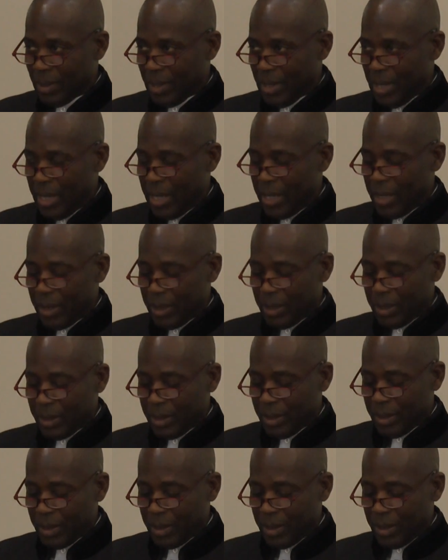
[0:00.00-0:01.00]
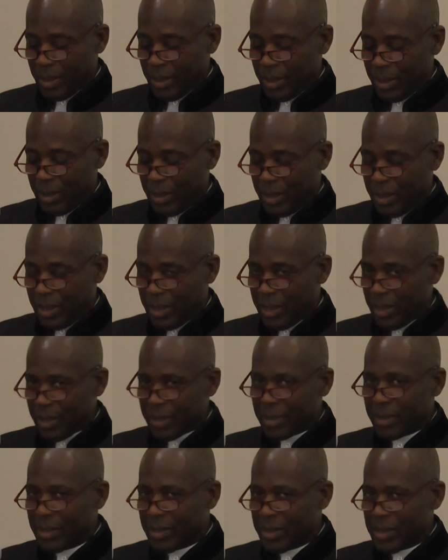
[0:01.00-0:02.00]
And in
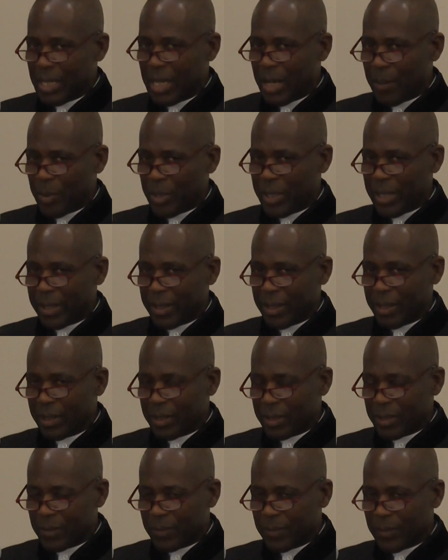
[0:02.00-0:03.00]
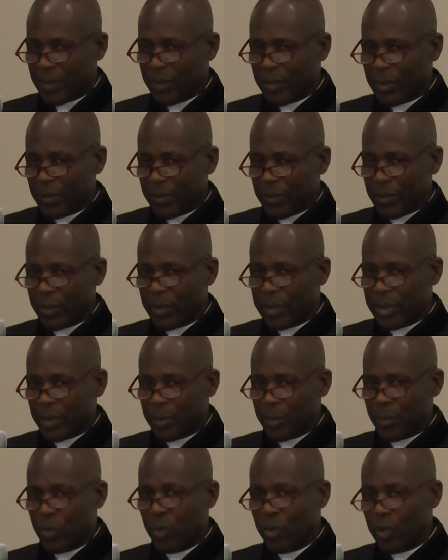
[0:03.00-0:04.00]
this example, I think it's very, very
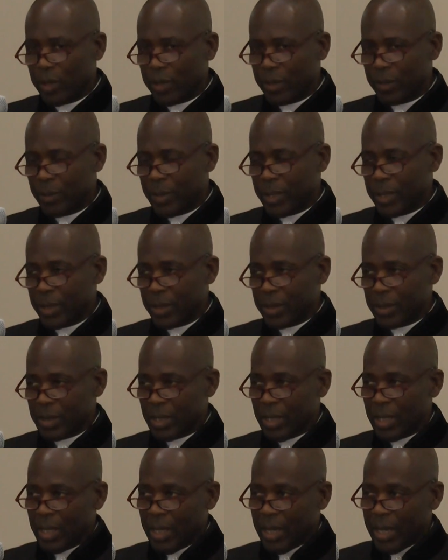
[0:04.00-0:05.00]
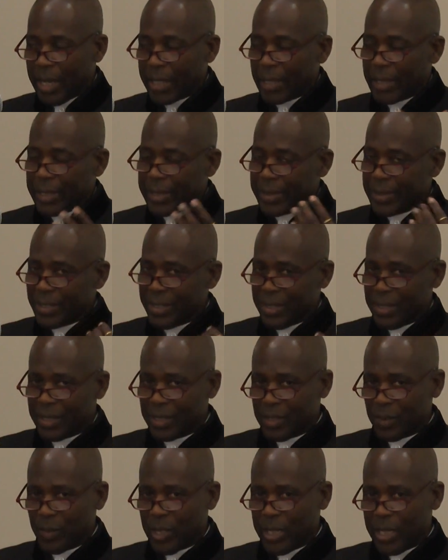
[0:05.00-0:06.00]
important because, at least in this
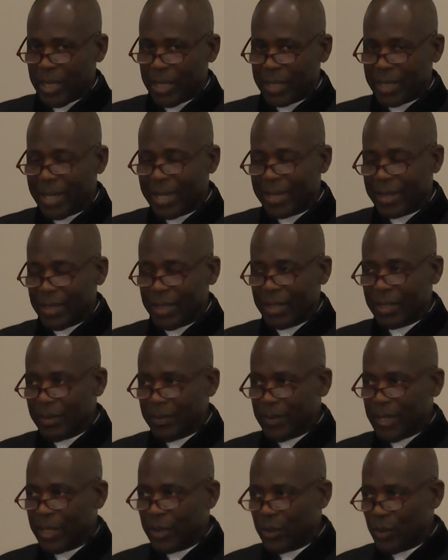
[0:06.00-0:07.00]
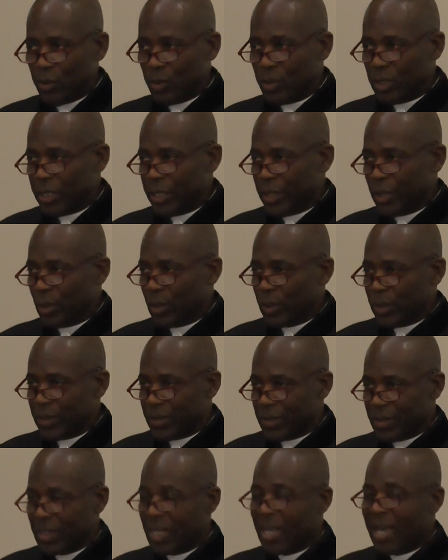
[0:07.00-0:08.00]
mind, I think of that
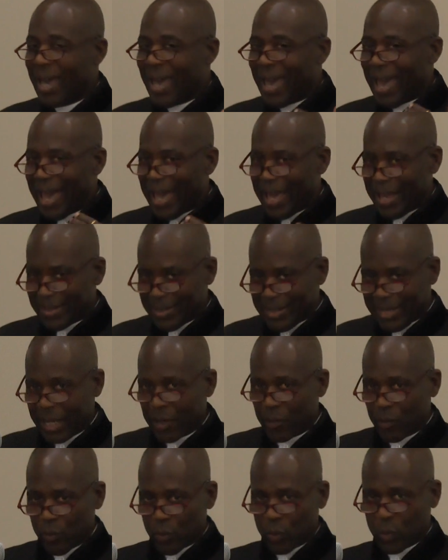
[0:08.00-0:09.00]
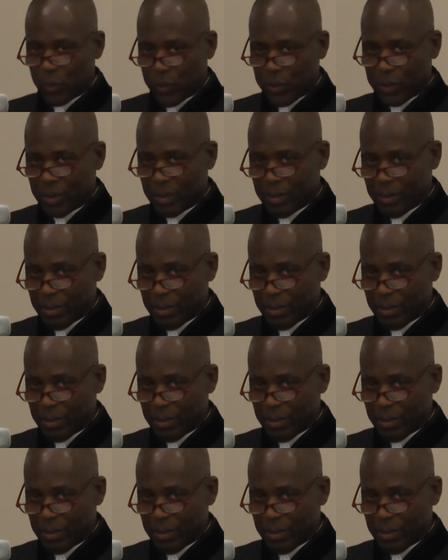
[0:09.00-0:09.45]
nucleolus as that root.